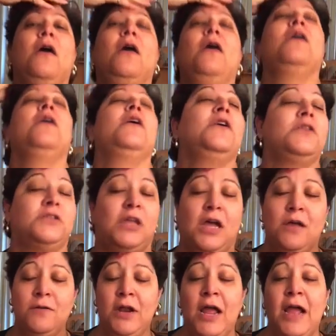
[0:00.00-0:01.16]
Stai
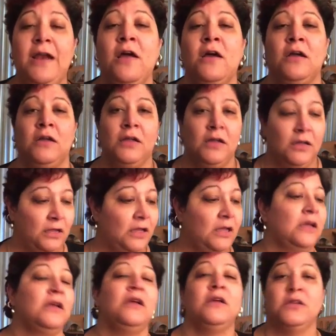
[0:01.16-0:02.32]
morendo!
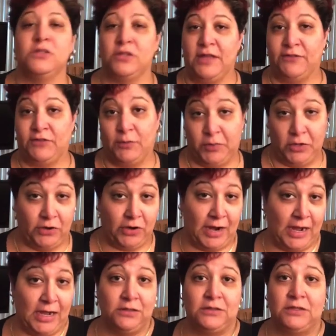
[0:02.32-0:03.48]
So they have to pull her
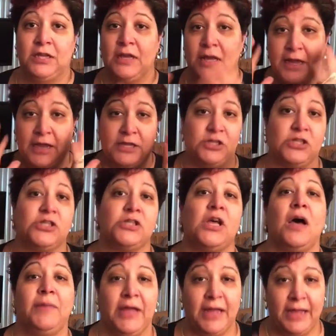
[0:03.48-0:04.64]
out, and she's
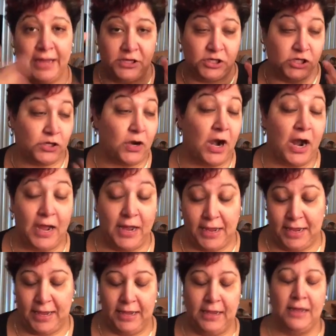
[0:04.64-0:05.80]
sobbing and she's
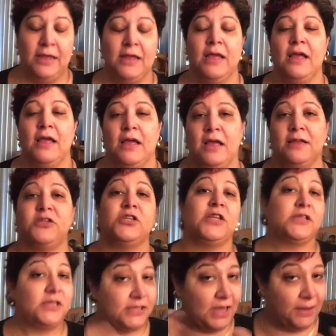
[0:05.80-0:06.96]
crying. And she does the
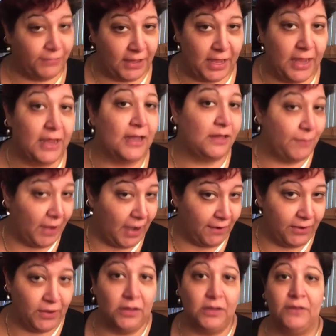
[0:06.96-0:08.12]
same thing at the burial,
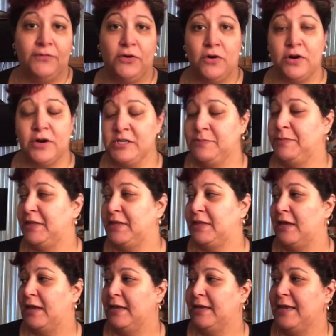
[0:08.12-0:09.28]
of course, but
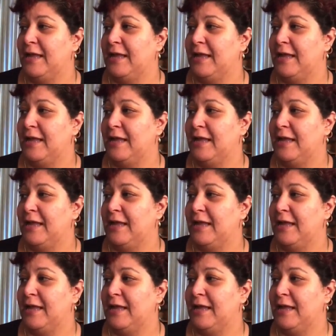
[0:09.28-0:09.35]
yet